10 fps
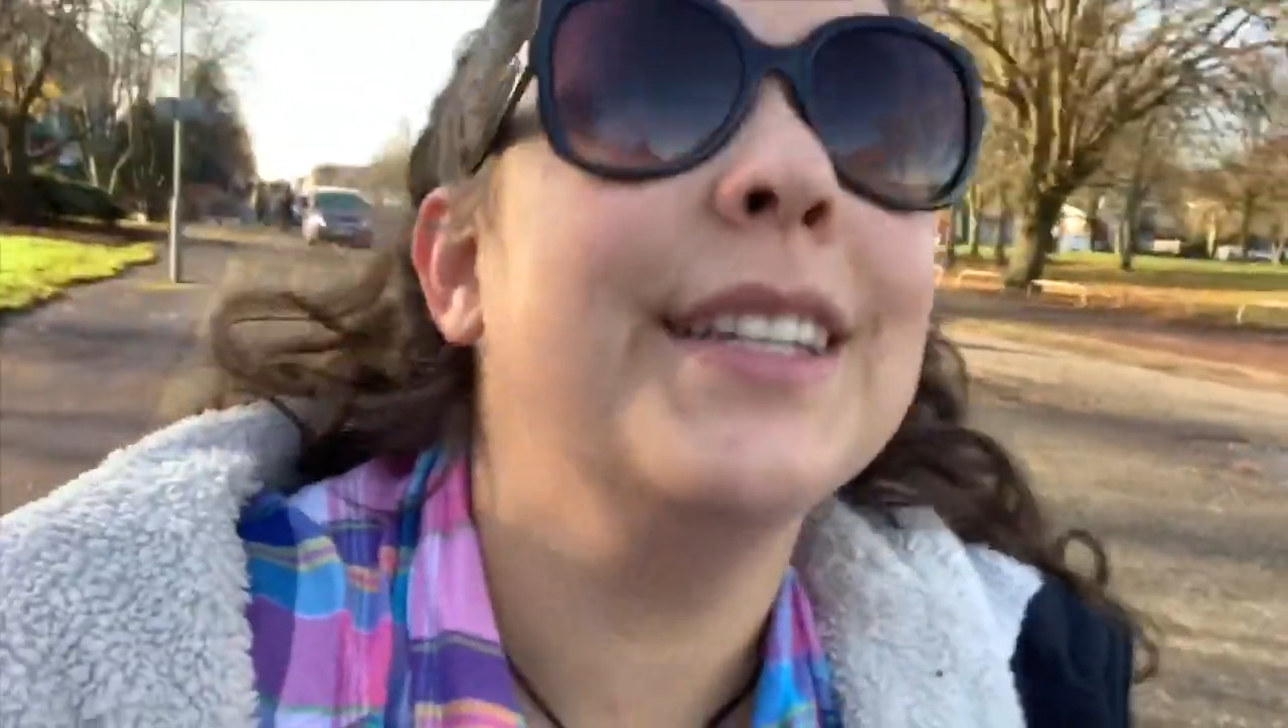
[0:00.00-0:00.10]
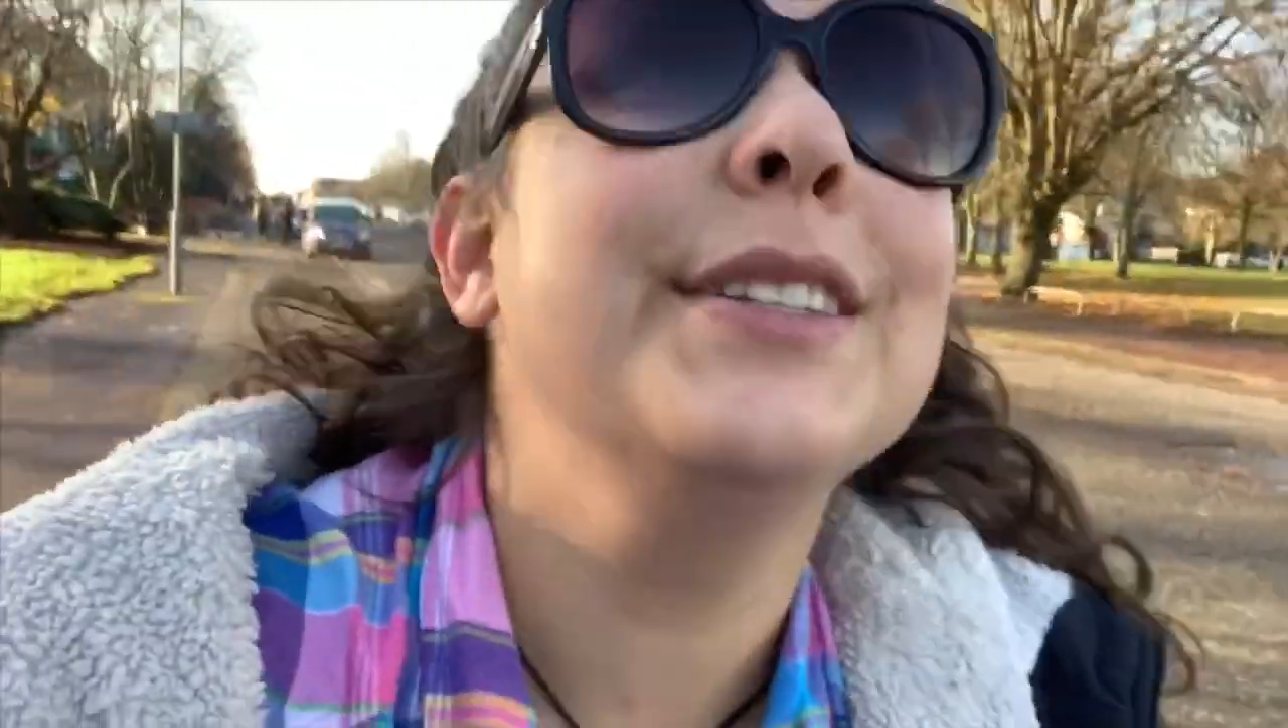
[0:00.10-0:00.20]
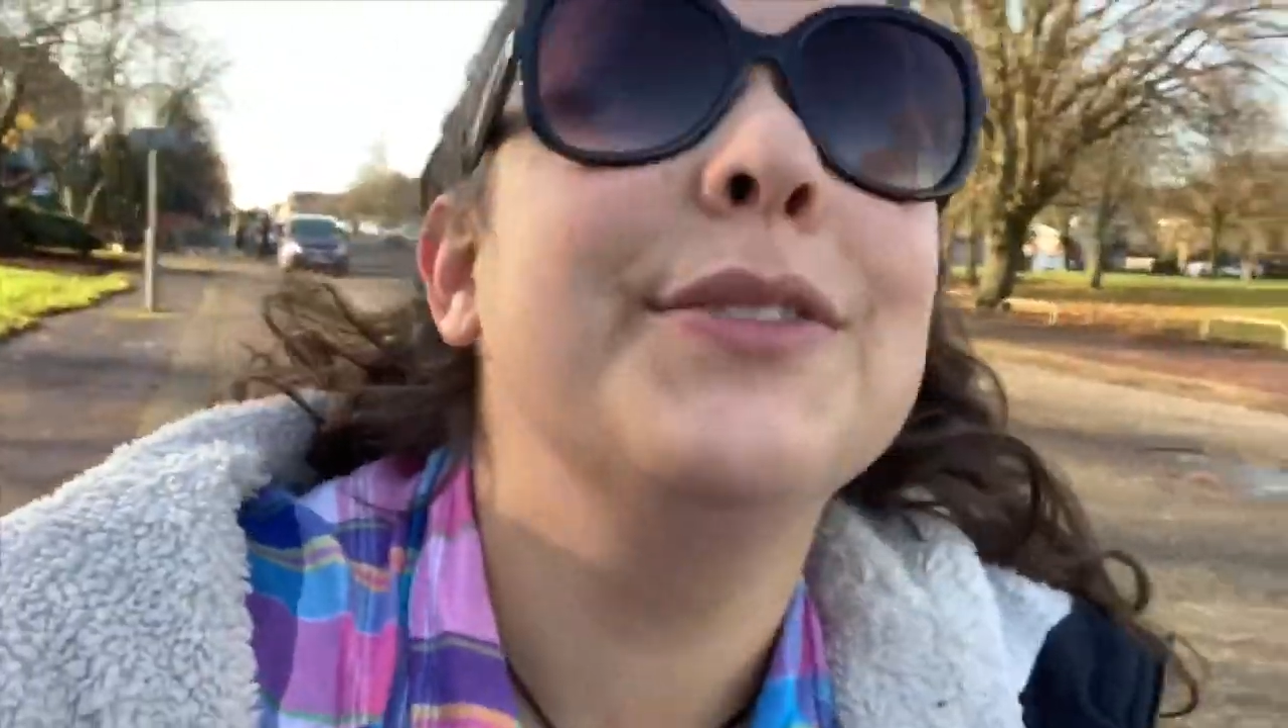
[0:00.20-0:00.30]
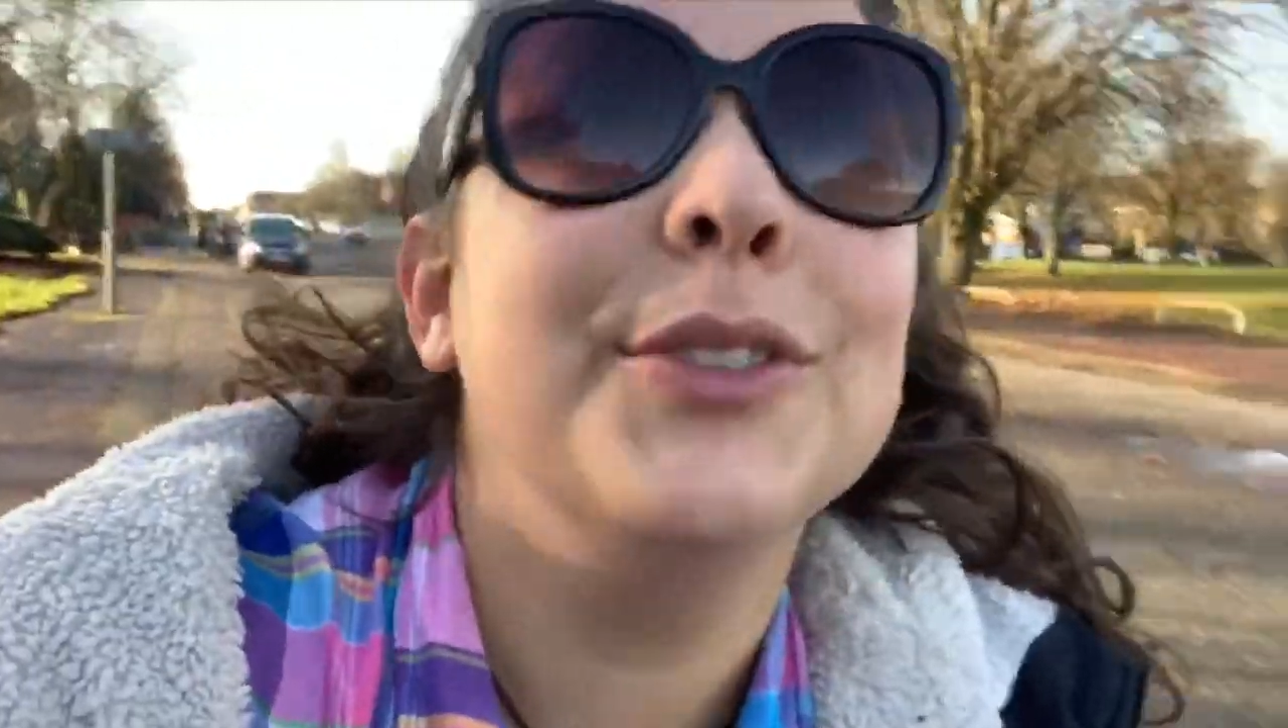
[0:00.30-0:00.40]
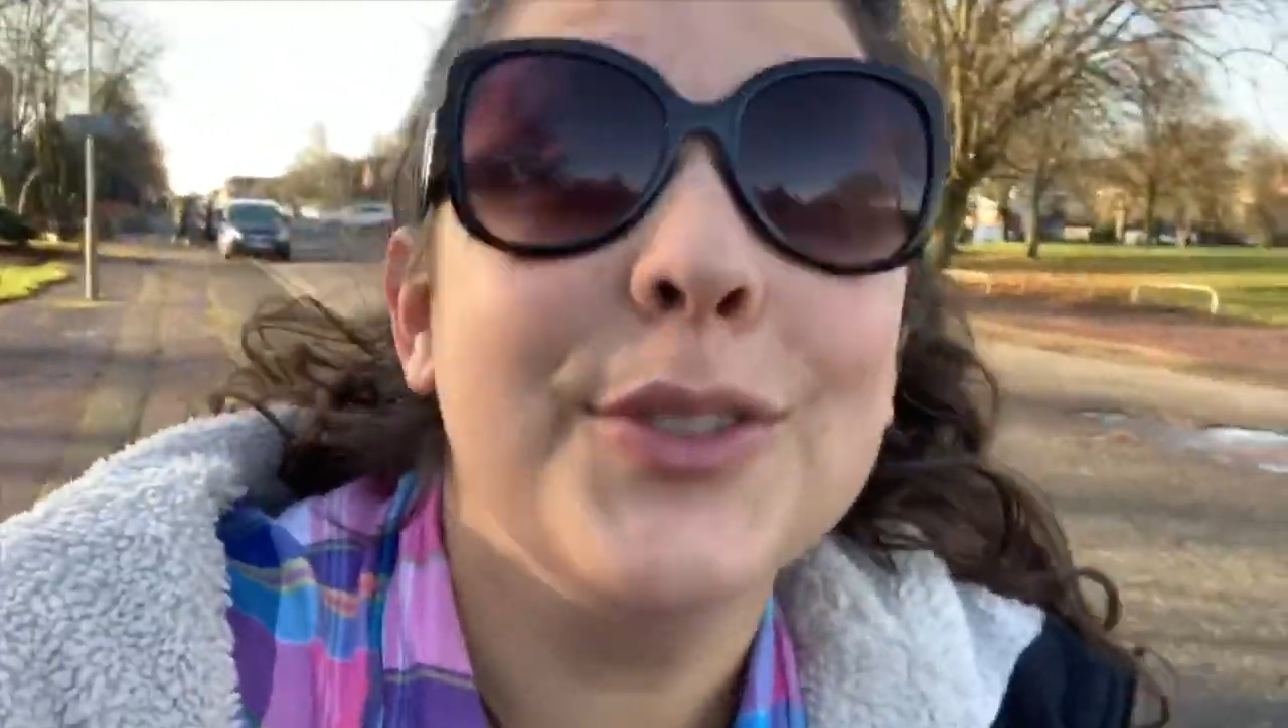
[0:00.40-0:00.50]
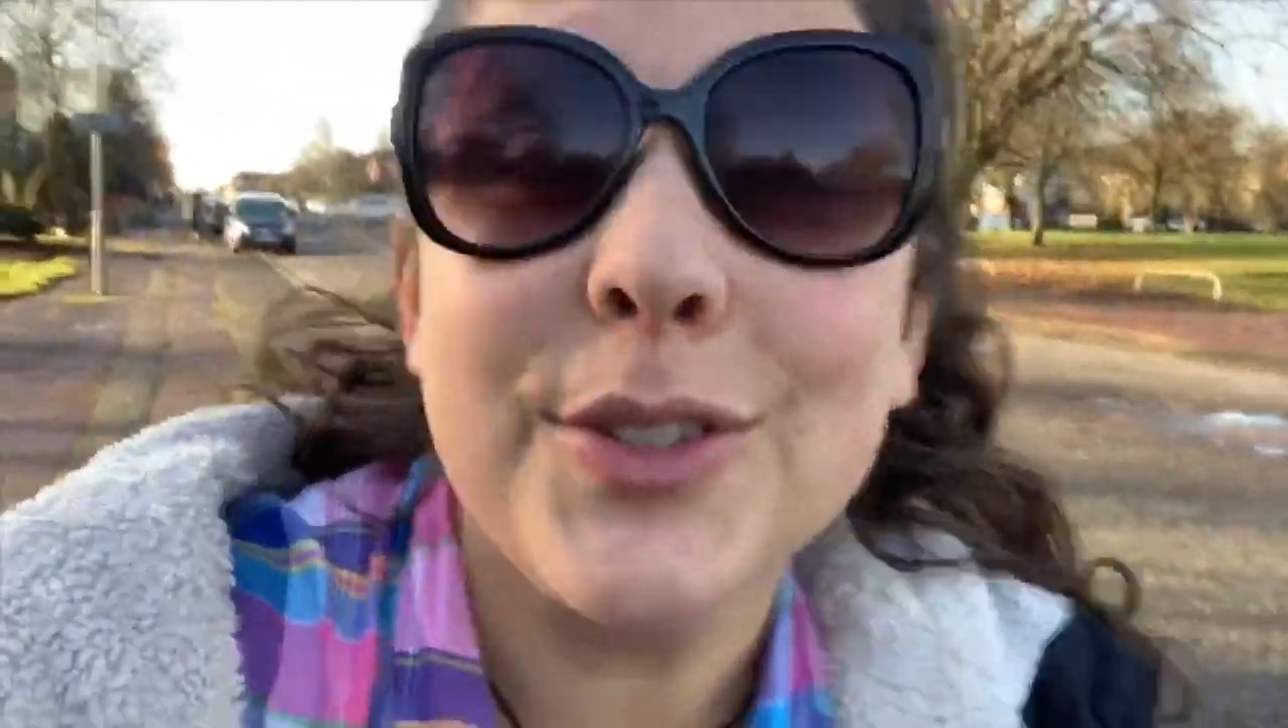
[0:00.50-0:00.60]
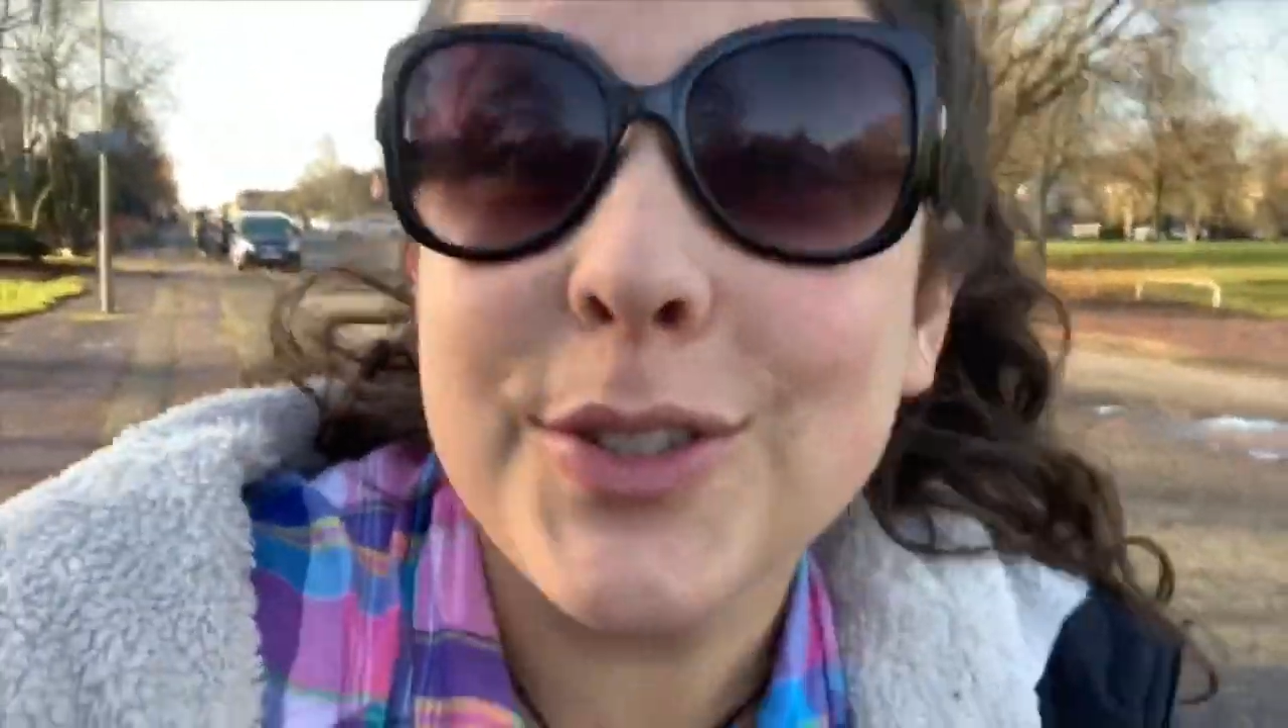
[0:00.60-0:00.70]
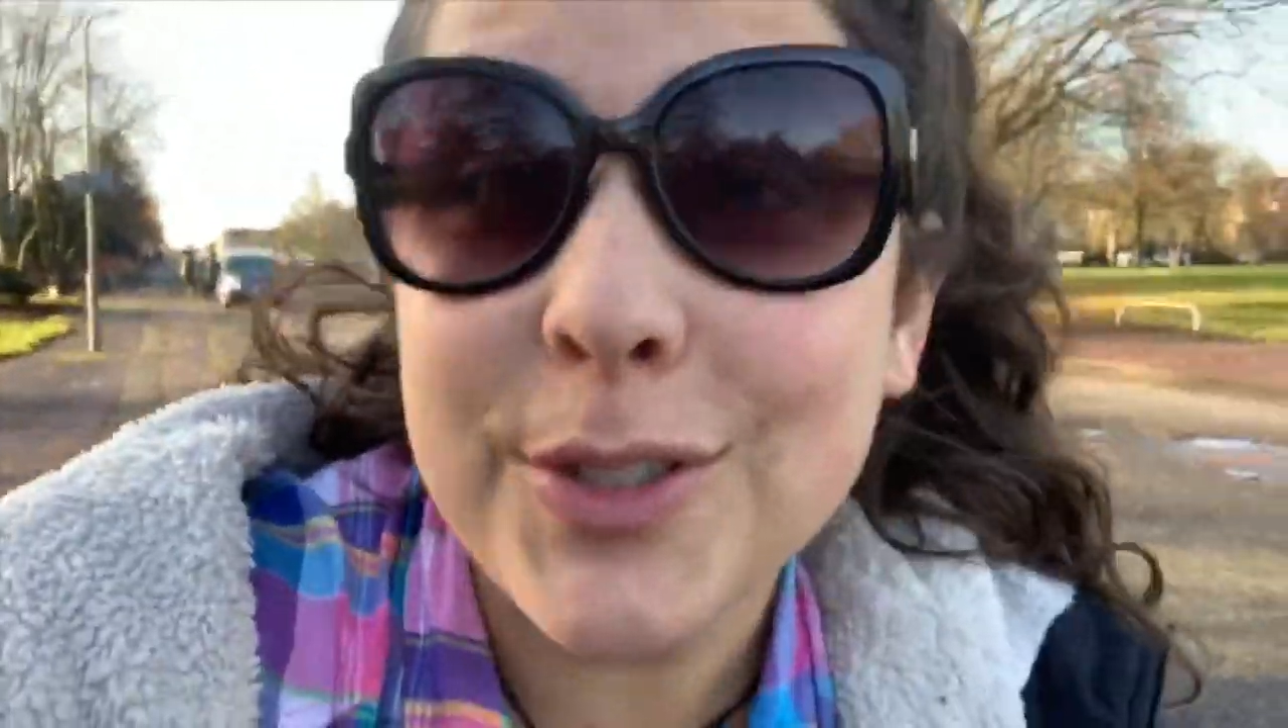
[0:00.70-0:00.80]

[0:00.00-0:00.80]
just feels